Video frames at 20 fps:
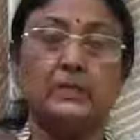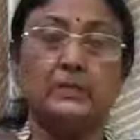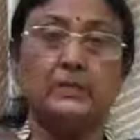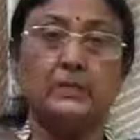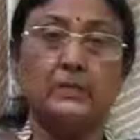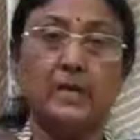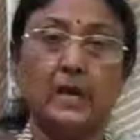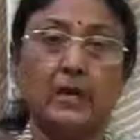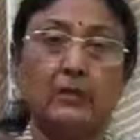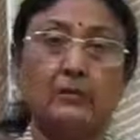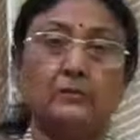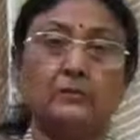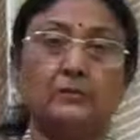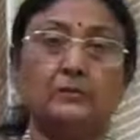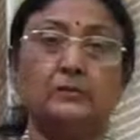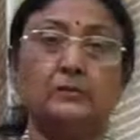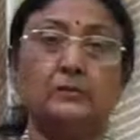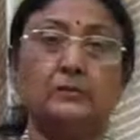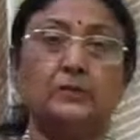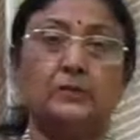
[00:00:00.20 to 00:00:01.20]

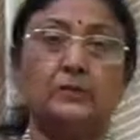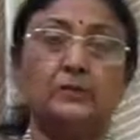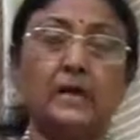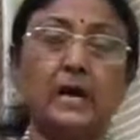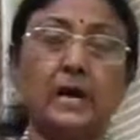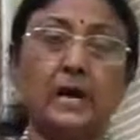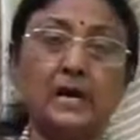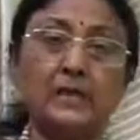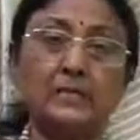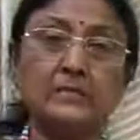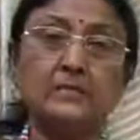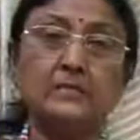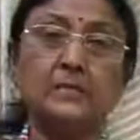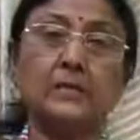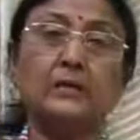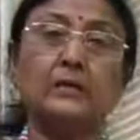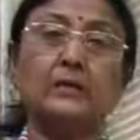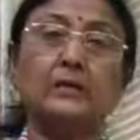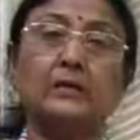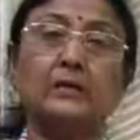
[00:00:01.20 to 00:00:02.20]
Now, the answer,
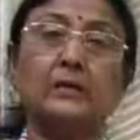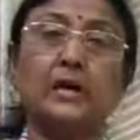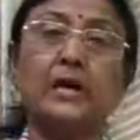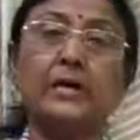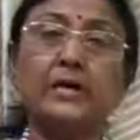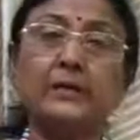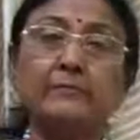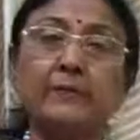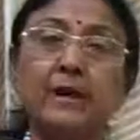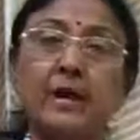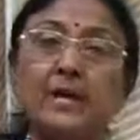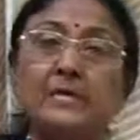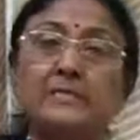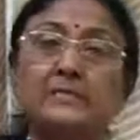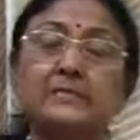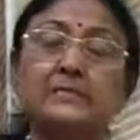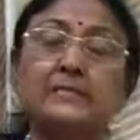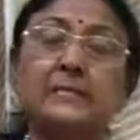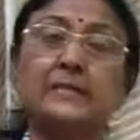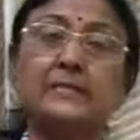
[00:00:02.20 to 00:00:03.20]
I have
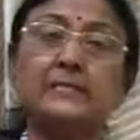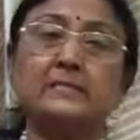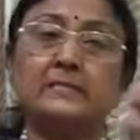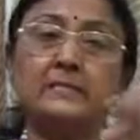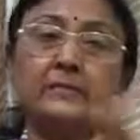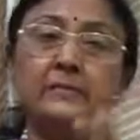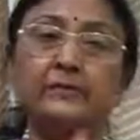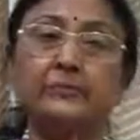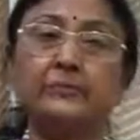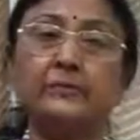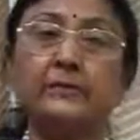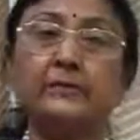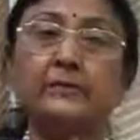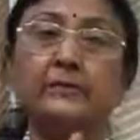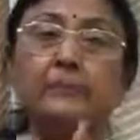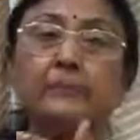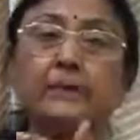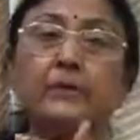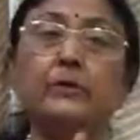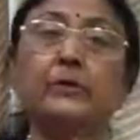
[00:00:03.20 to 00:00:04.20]
asked that
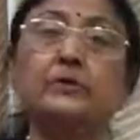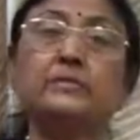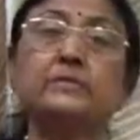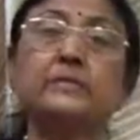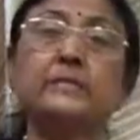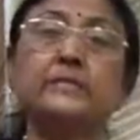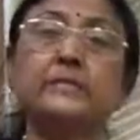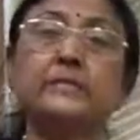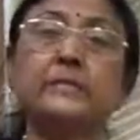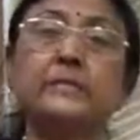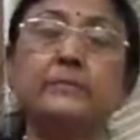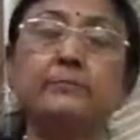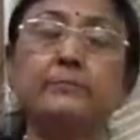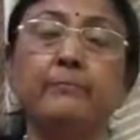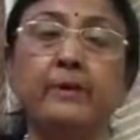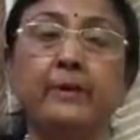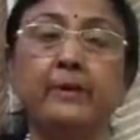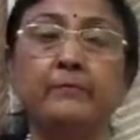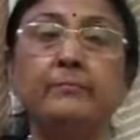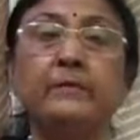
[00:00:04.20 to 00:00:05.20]
whether velocity
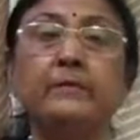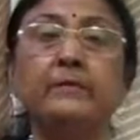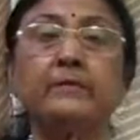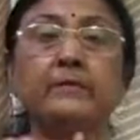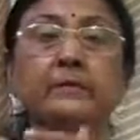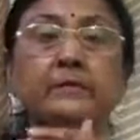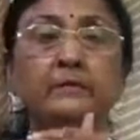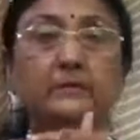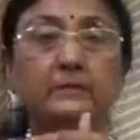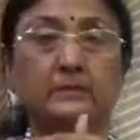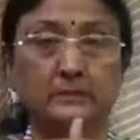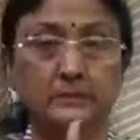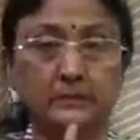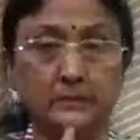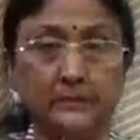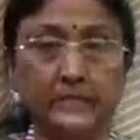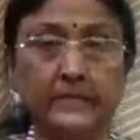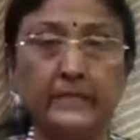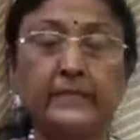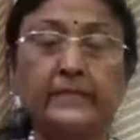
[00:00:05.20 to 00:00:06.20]
may be the
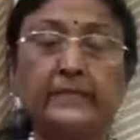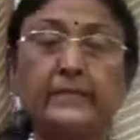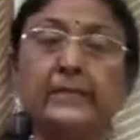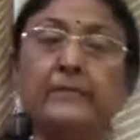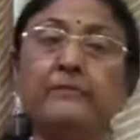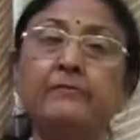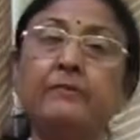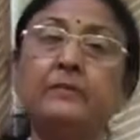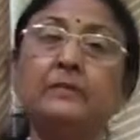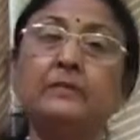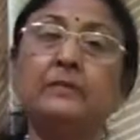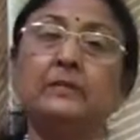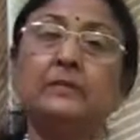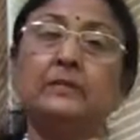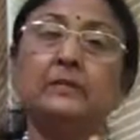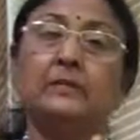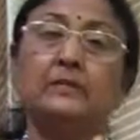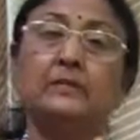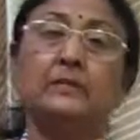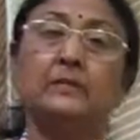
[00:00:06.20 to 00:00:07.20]
negative
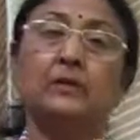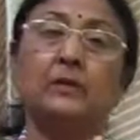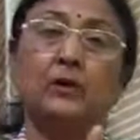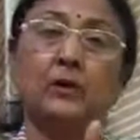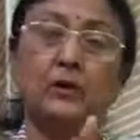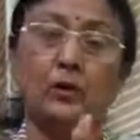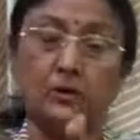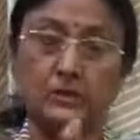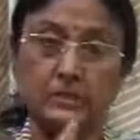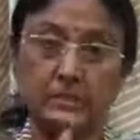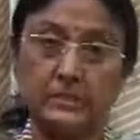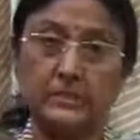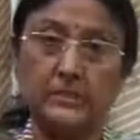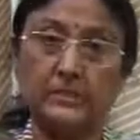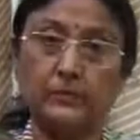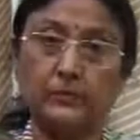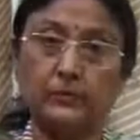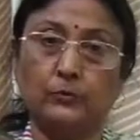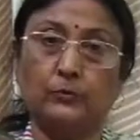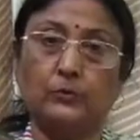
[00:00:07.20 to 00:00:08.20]
or
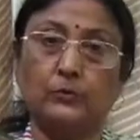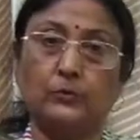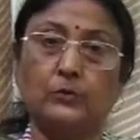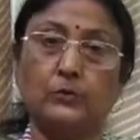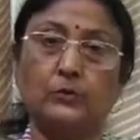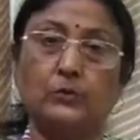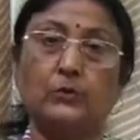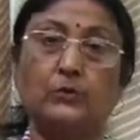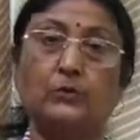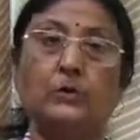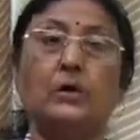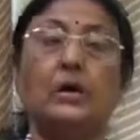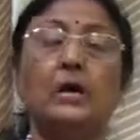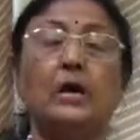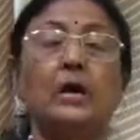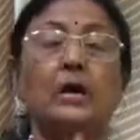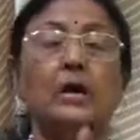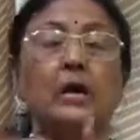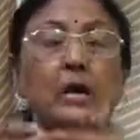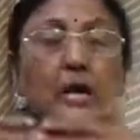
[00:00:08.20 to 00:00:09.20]
0,
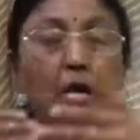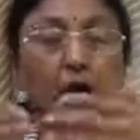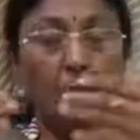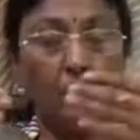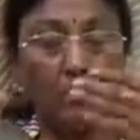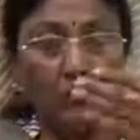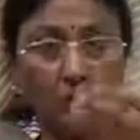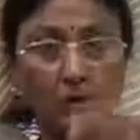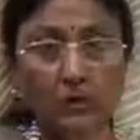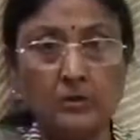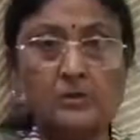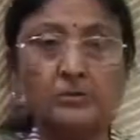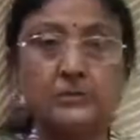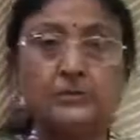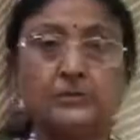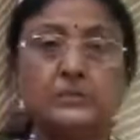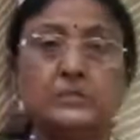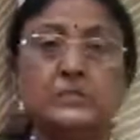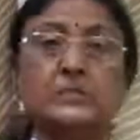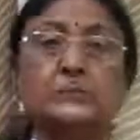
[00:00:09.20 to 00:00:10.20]
or
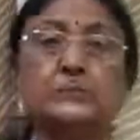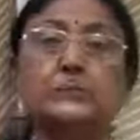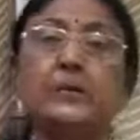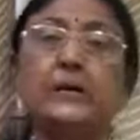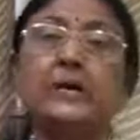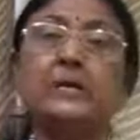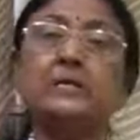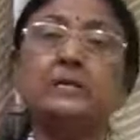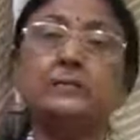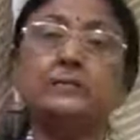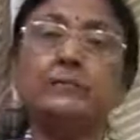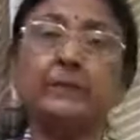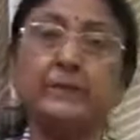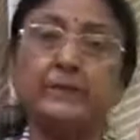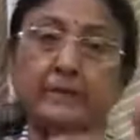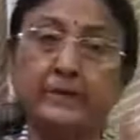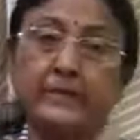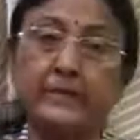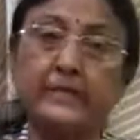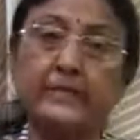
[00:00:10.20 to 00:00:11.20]
speed may
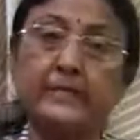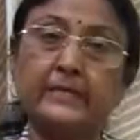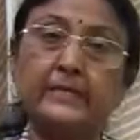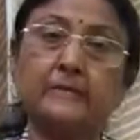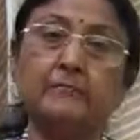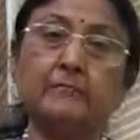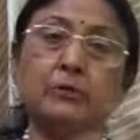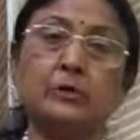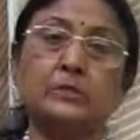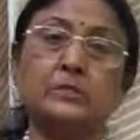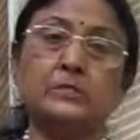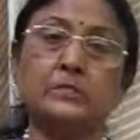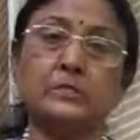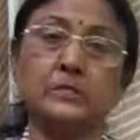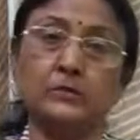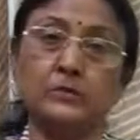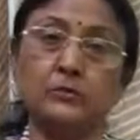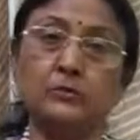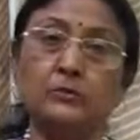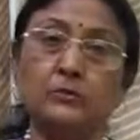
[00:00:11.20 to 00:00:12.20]
be negative or
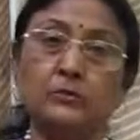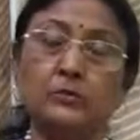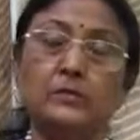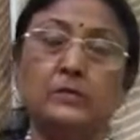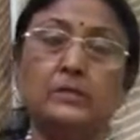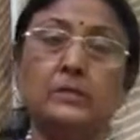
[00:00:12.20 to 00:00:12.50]
0.